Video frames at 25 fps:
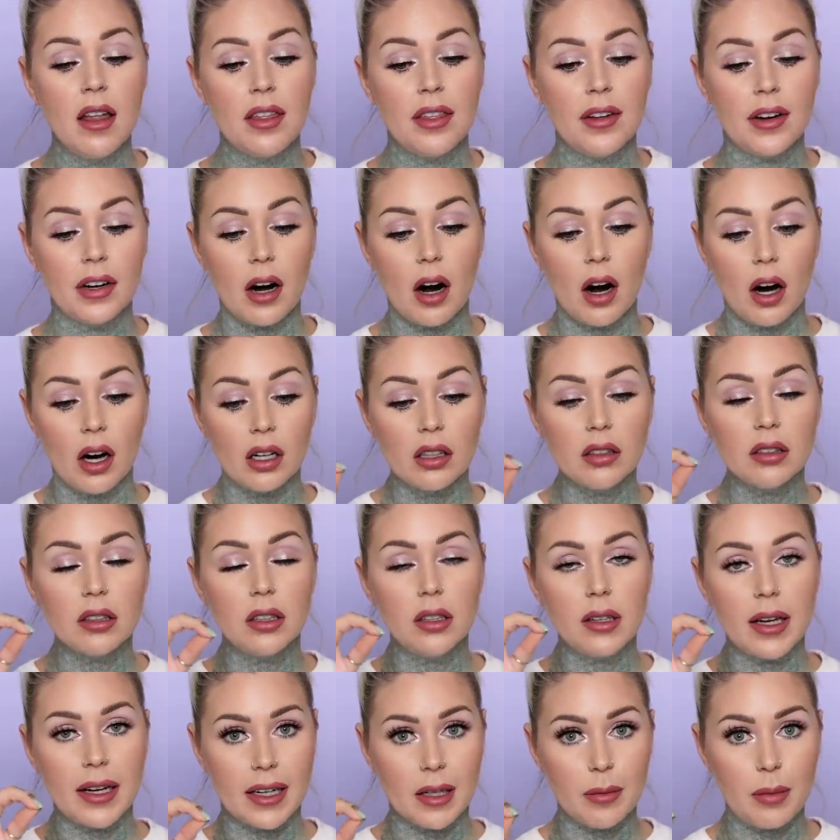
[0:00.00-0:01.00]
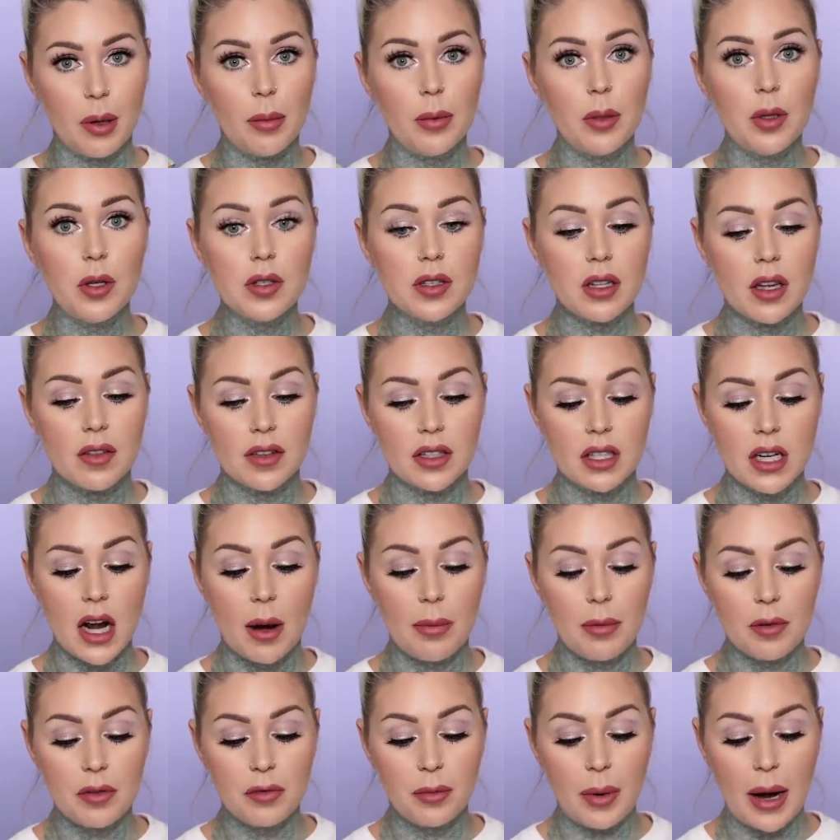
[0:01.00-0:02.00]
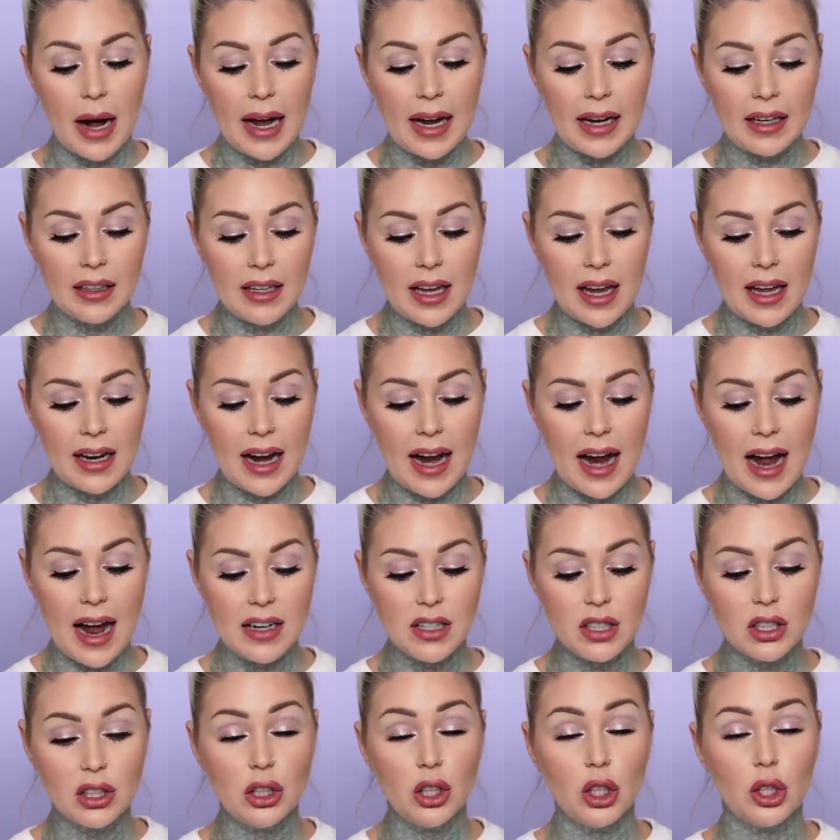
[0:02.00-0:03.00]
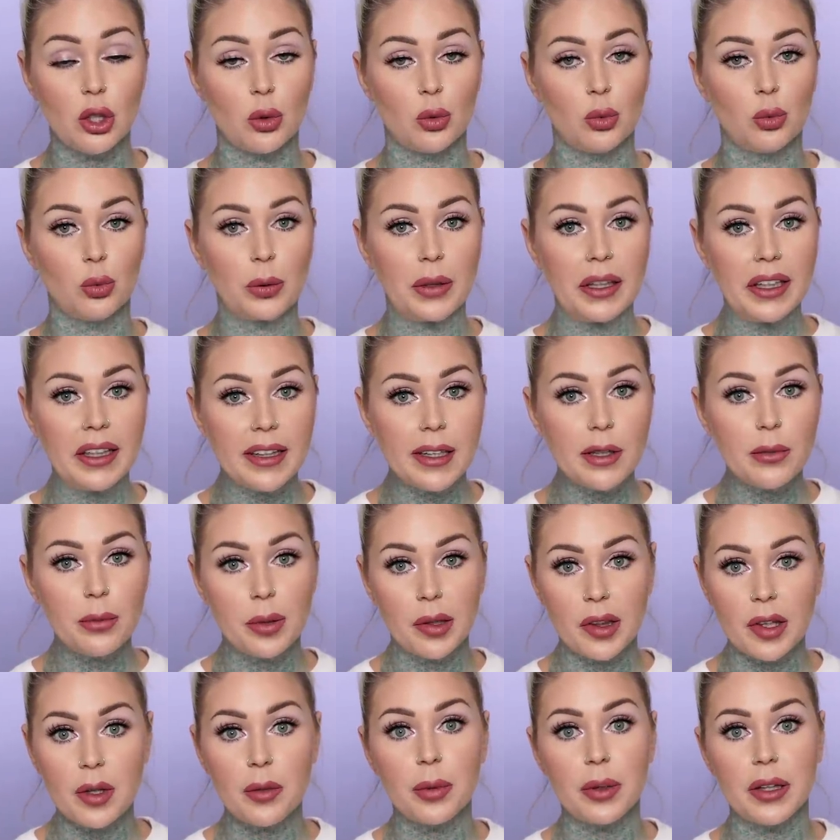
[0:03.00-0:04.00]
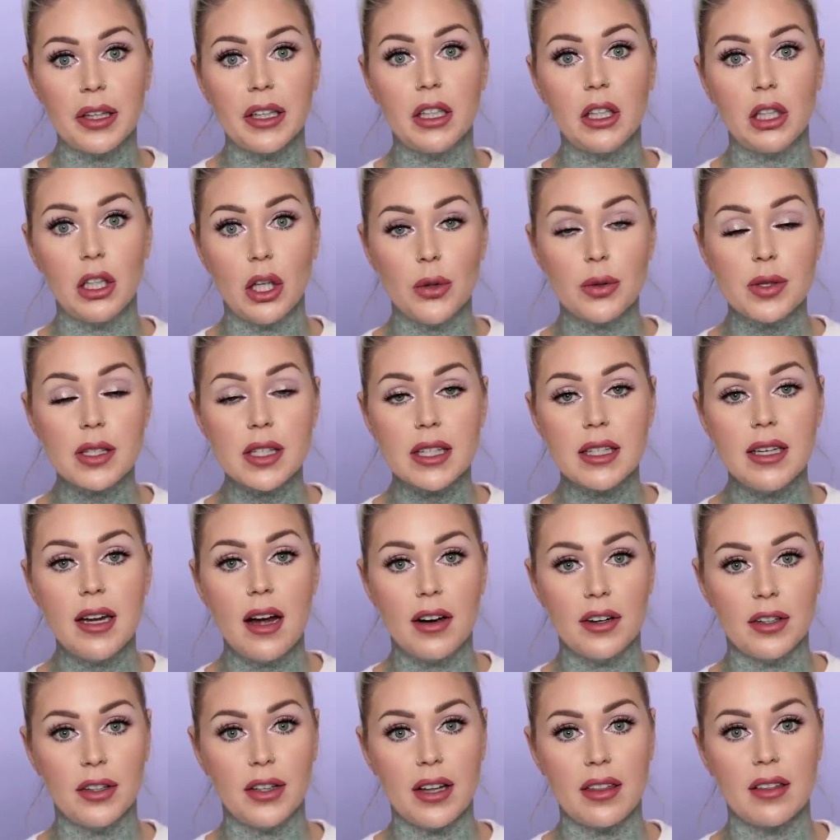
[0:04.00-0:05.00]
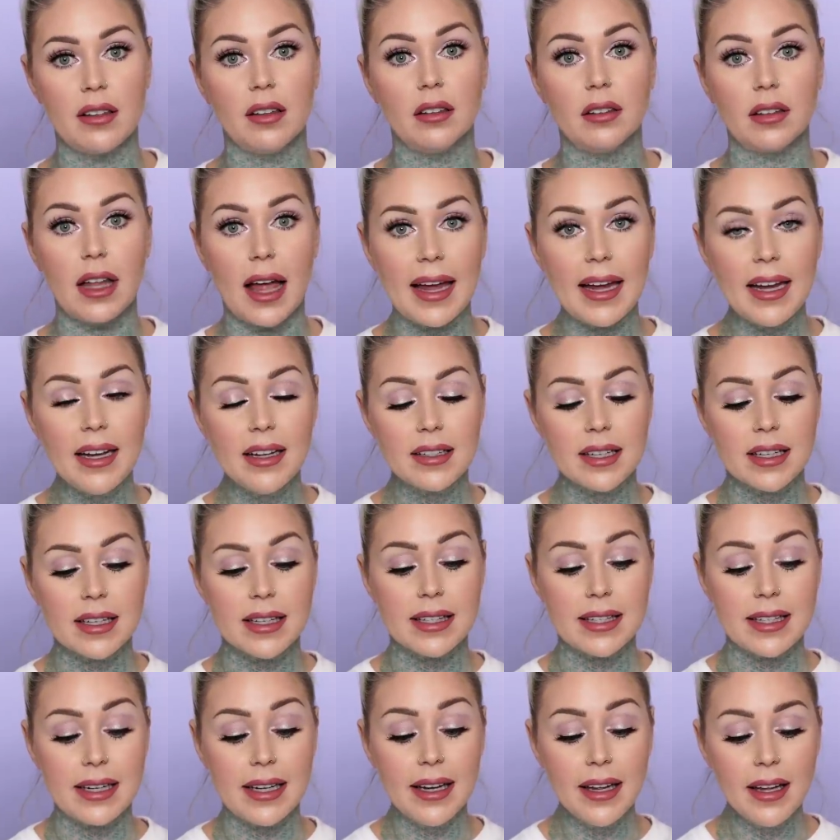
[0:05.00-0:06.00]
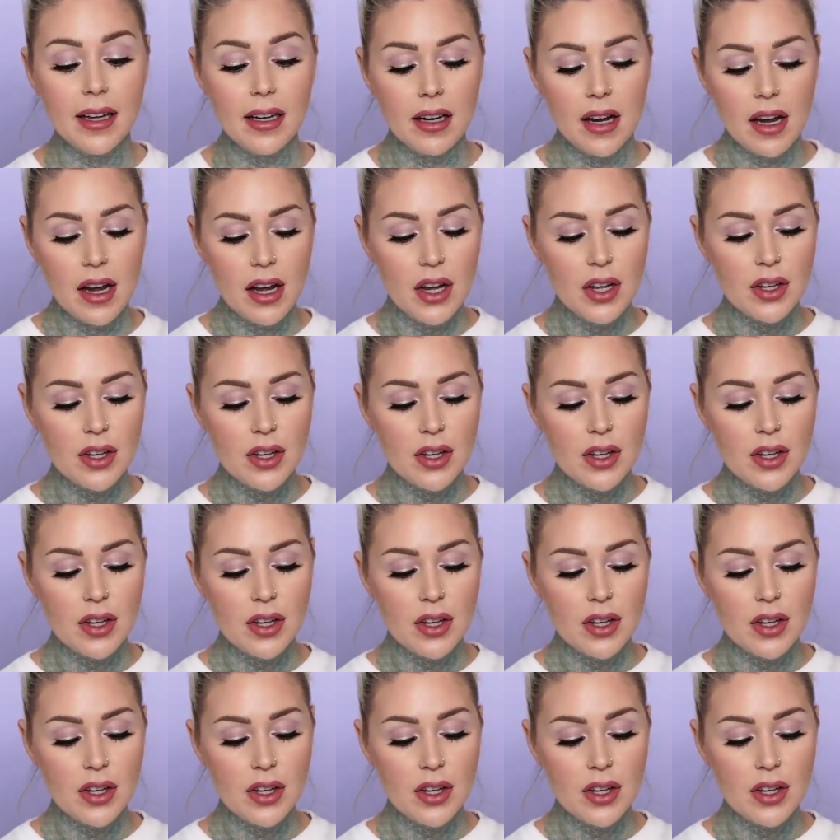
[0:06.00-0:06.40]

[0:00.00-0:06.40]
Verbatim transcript: There are little air bubbles on the top of mine and I had to look really, really, really closely underneath a light to see it.